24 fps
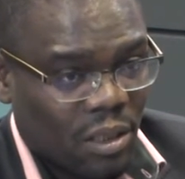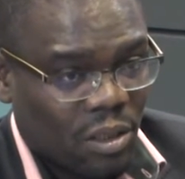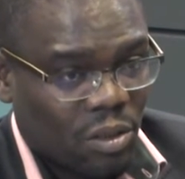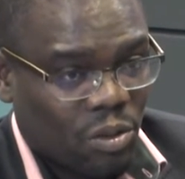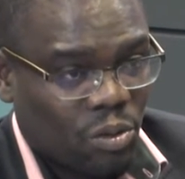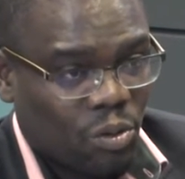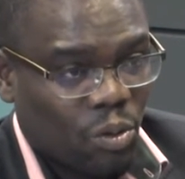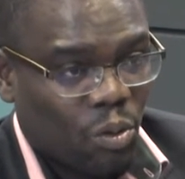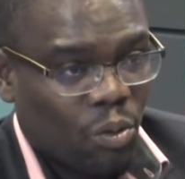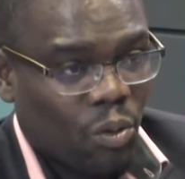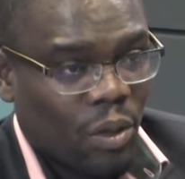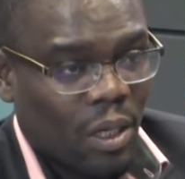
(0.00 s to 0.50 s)

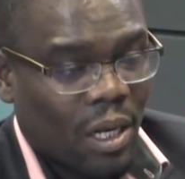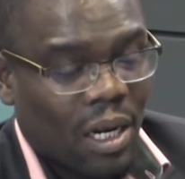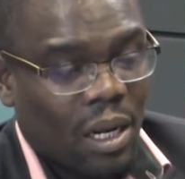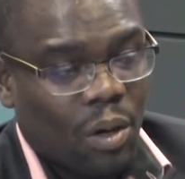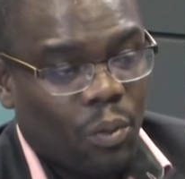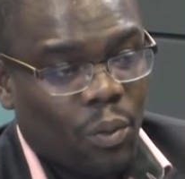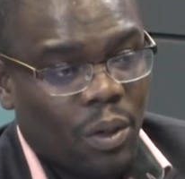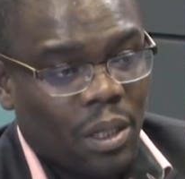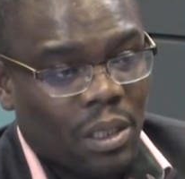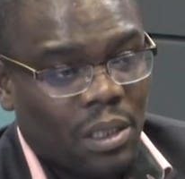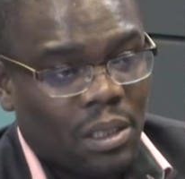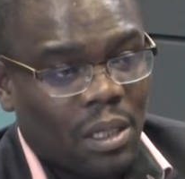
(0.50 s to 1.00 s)
So in other
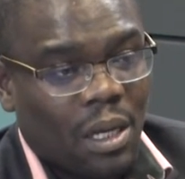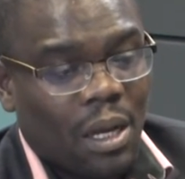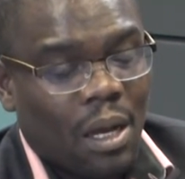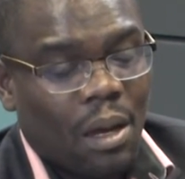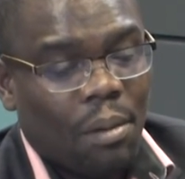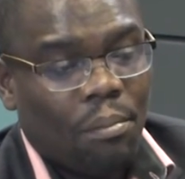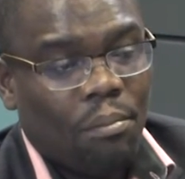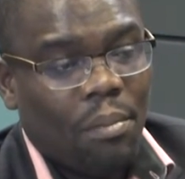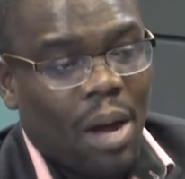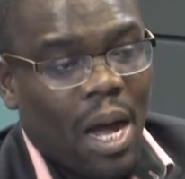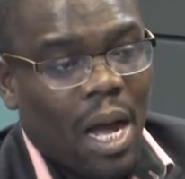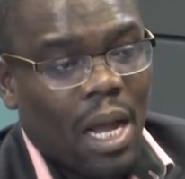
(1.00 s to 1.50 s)
words,
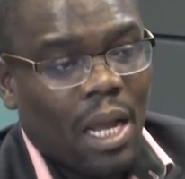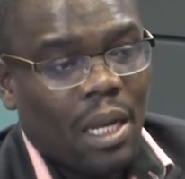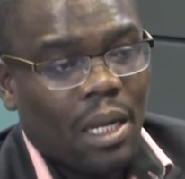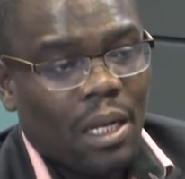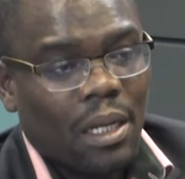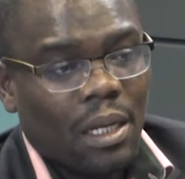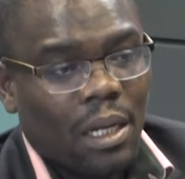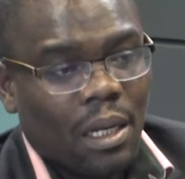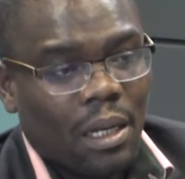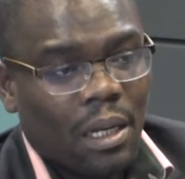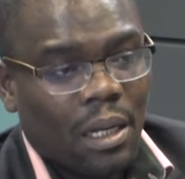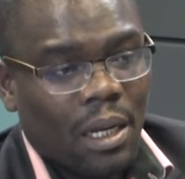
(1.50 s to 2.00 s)

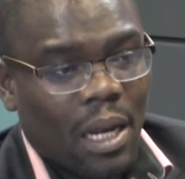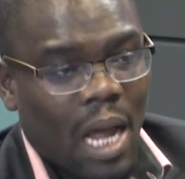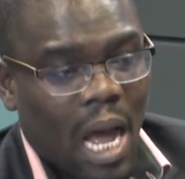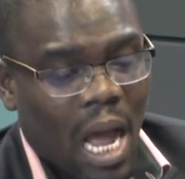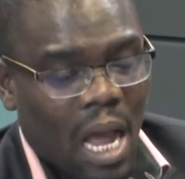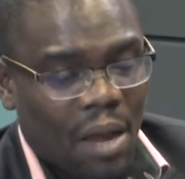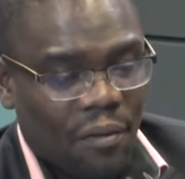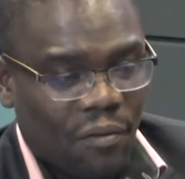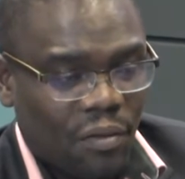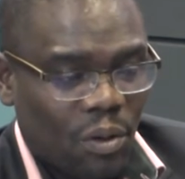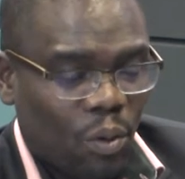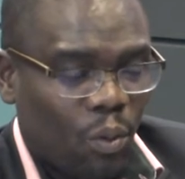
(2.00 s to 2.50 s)
my
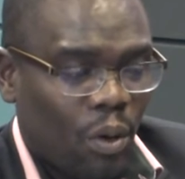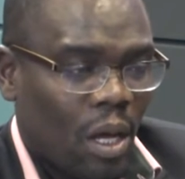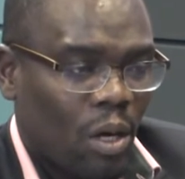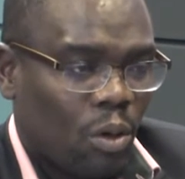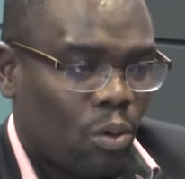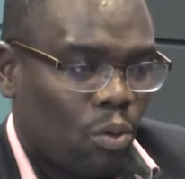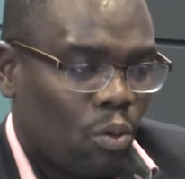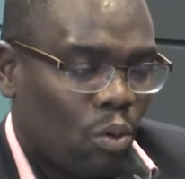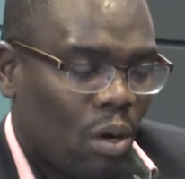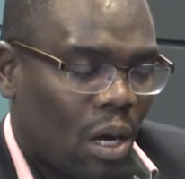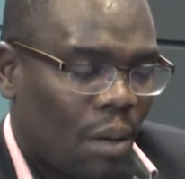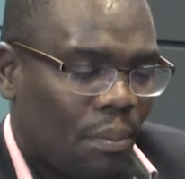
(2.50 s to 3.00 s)
life, the way I
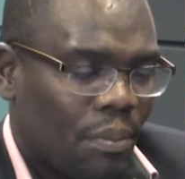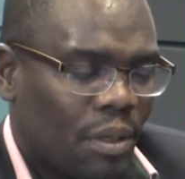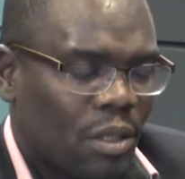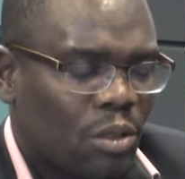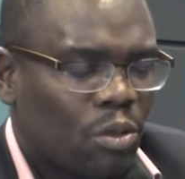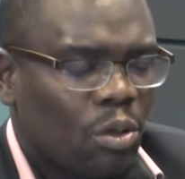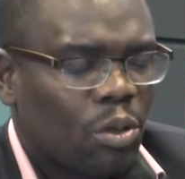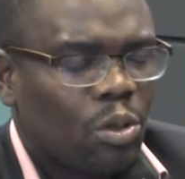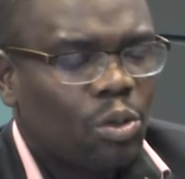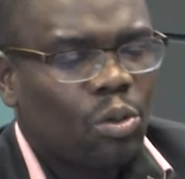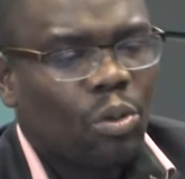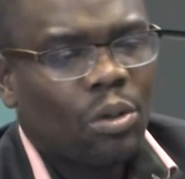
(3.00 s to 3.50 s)
grew up, is
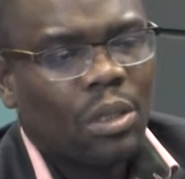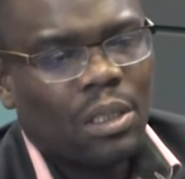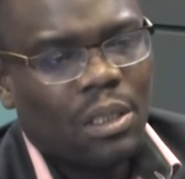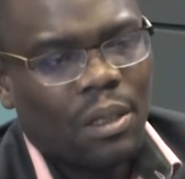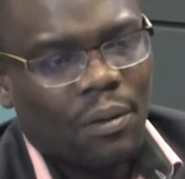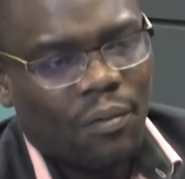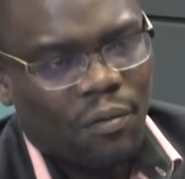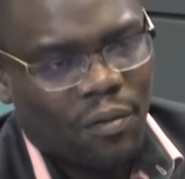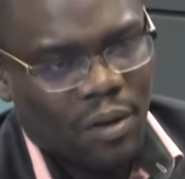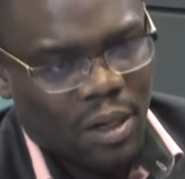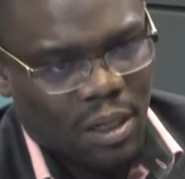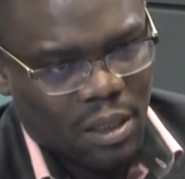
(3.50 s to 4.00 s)
not so
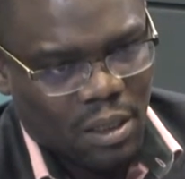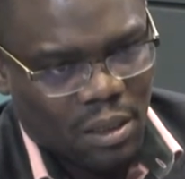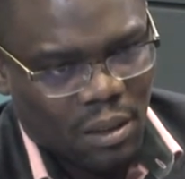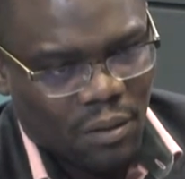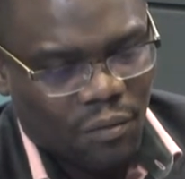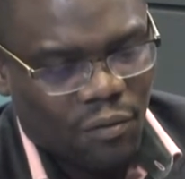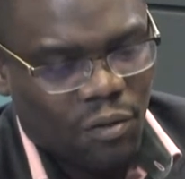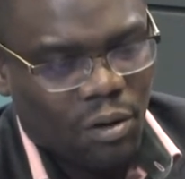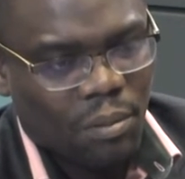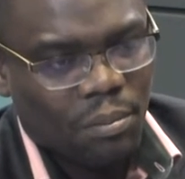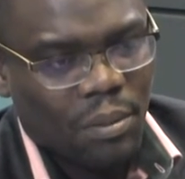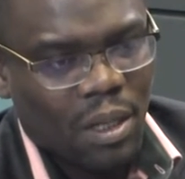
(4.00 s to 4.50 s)
different
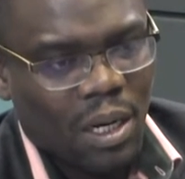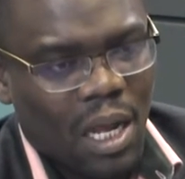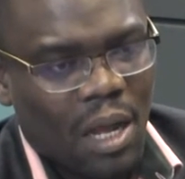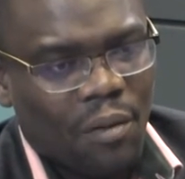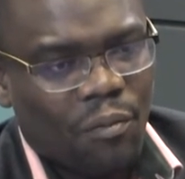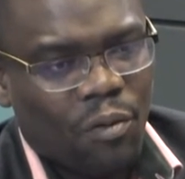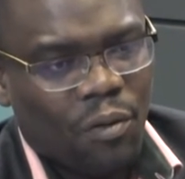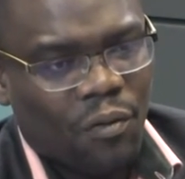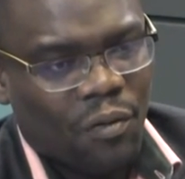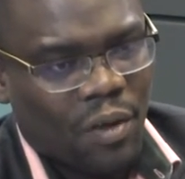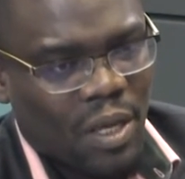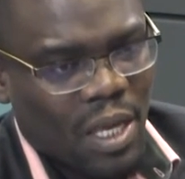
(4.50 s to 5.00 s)
from the
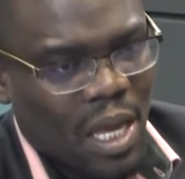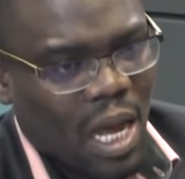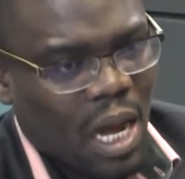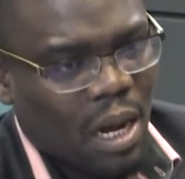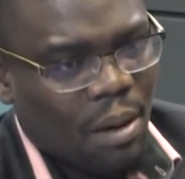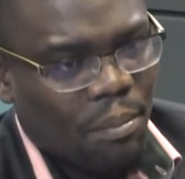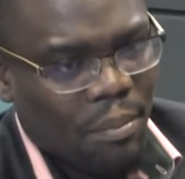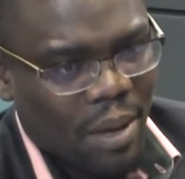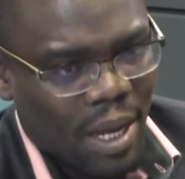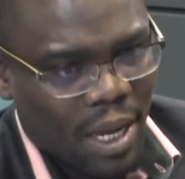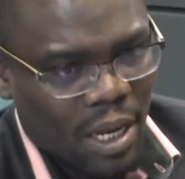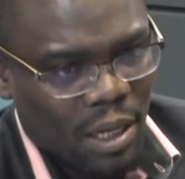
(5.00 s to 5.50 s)
life of a
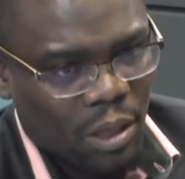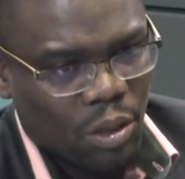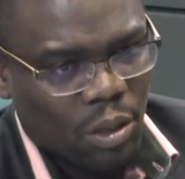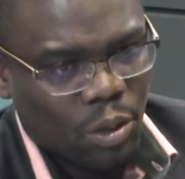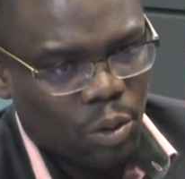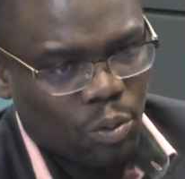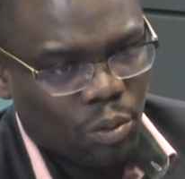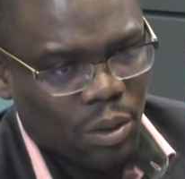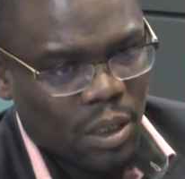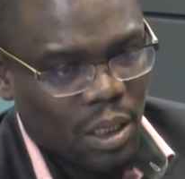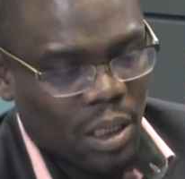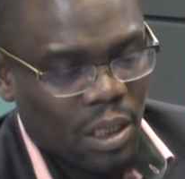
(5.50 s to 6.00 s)
young man
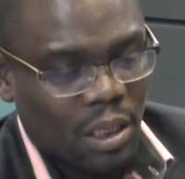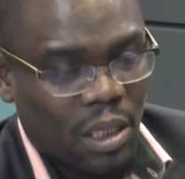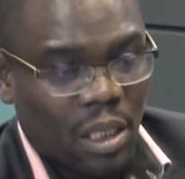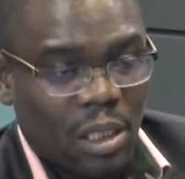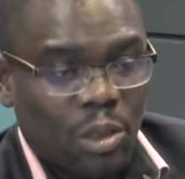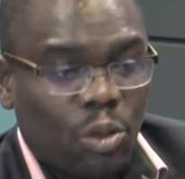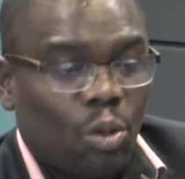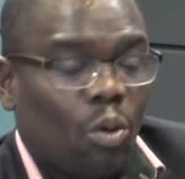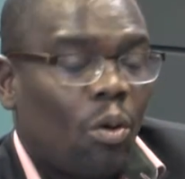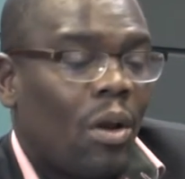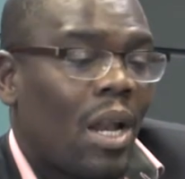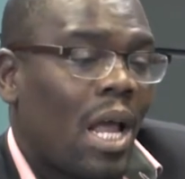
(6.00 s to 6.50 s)
today.
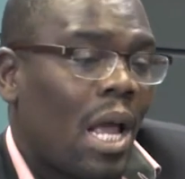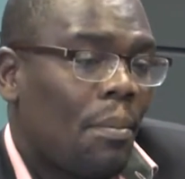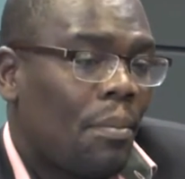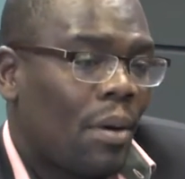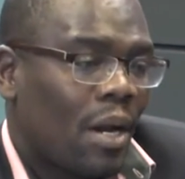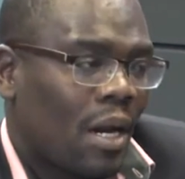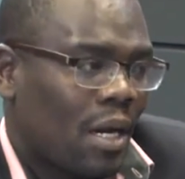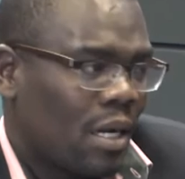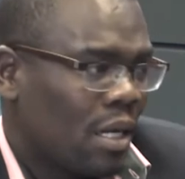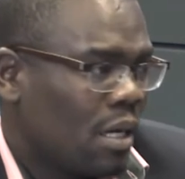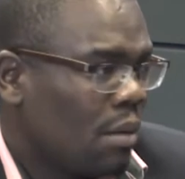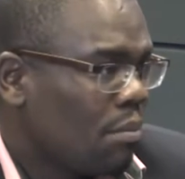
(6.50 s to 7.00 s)
There's no
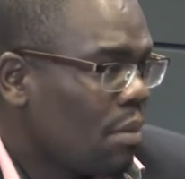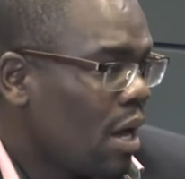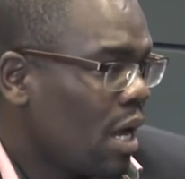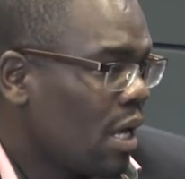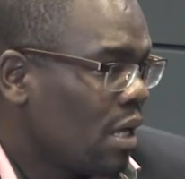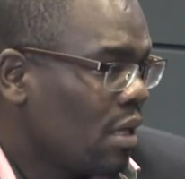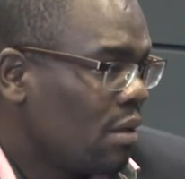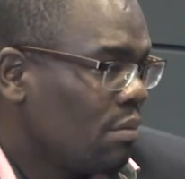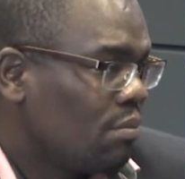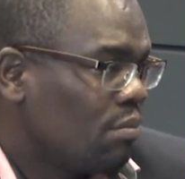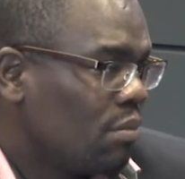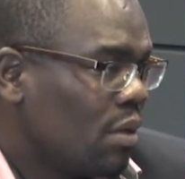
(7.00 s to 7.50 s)
library in
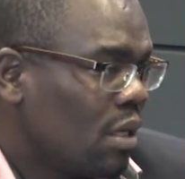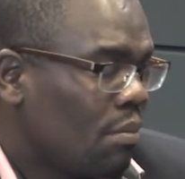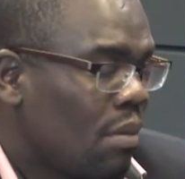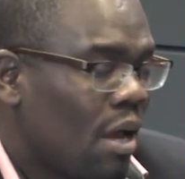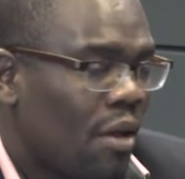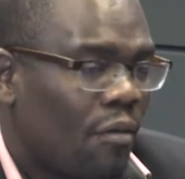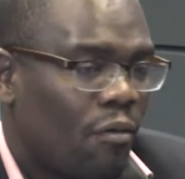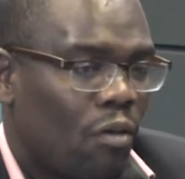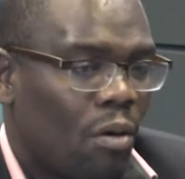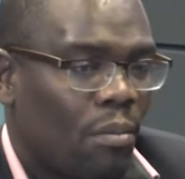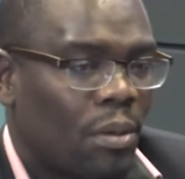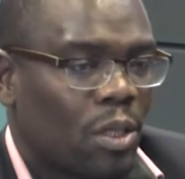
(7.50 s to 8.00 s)

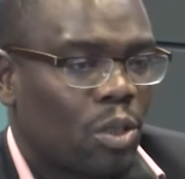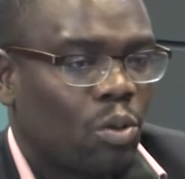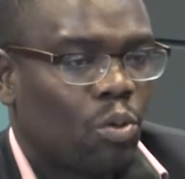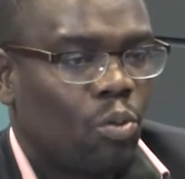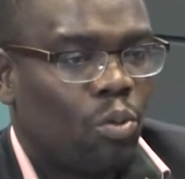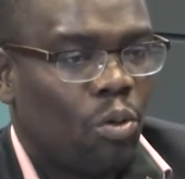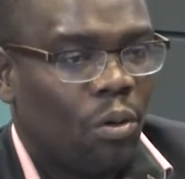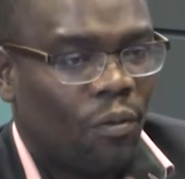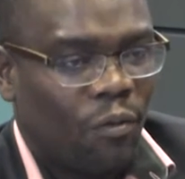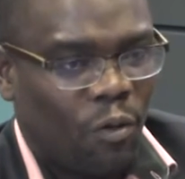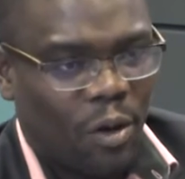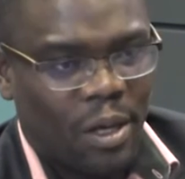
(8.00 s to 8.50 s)
my former
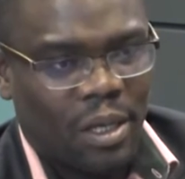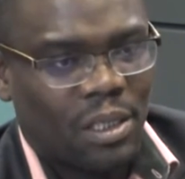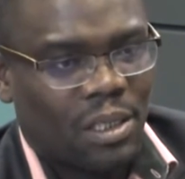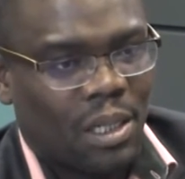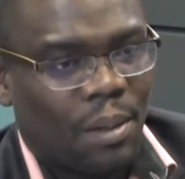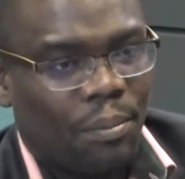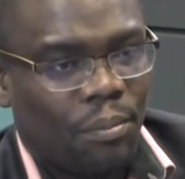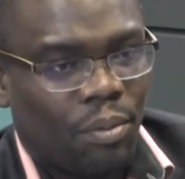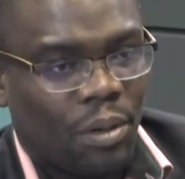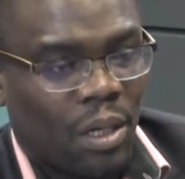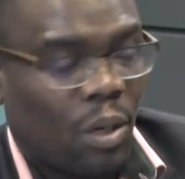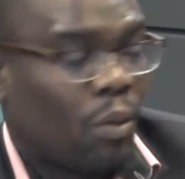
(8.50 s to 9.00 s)
school, for
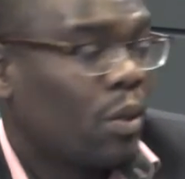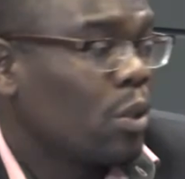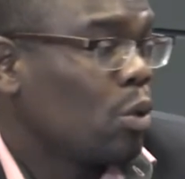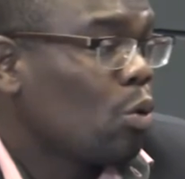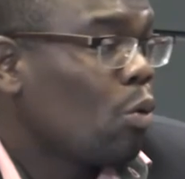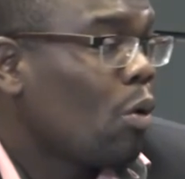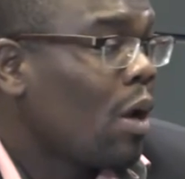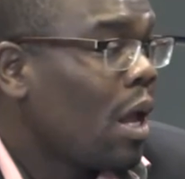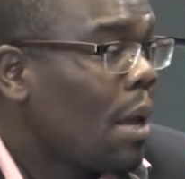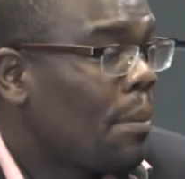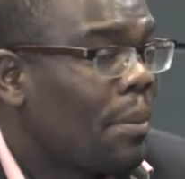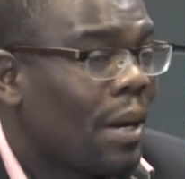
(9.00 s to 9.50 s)
example. There was no
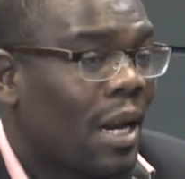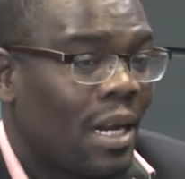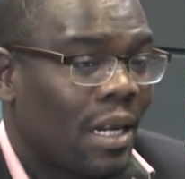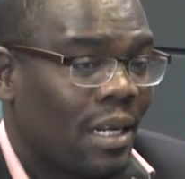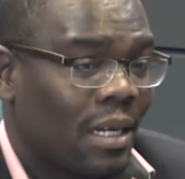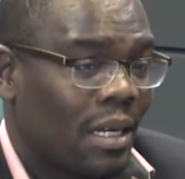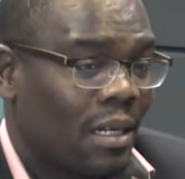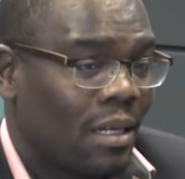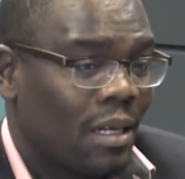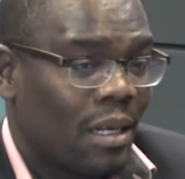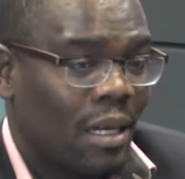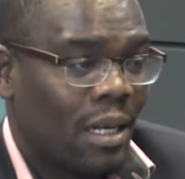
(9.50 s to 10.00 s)
library
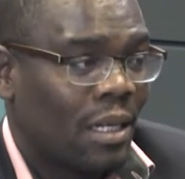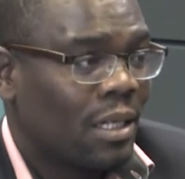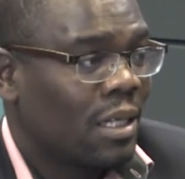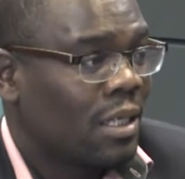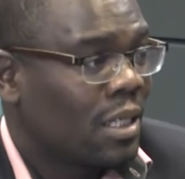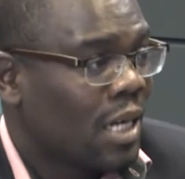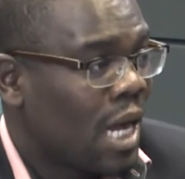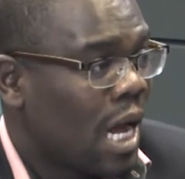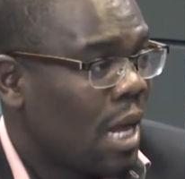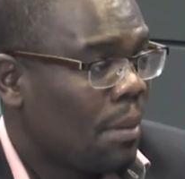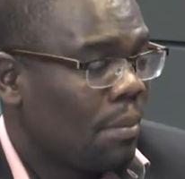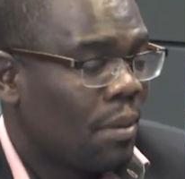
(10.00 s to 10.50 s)
at the
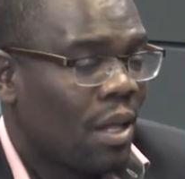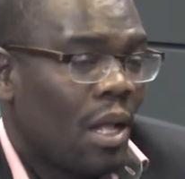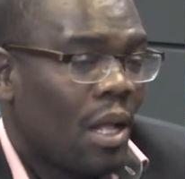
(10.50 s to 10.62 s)
time.